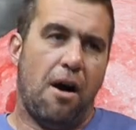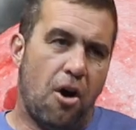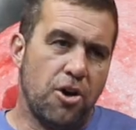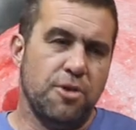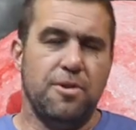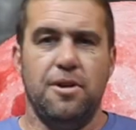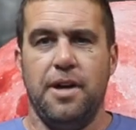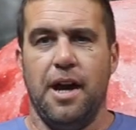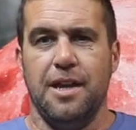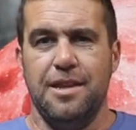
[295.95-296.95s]

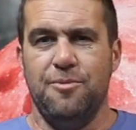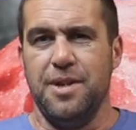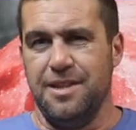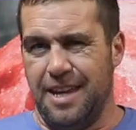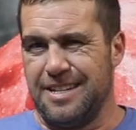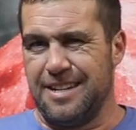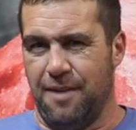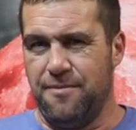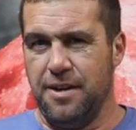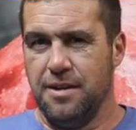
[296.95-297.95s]
arguably a little bit less
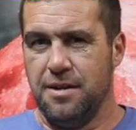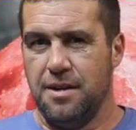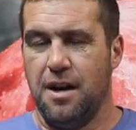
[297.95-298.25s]
comfy,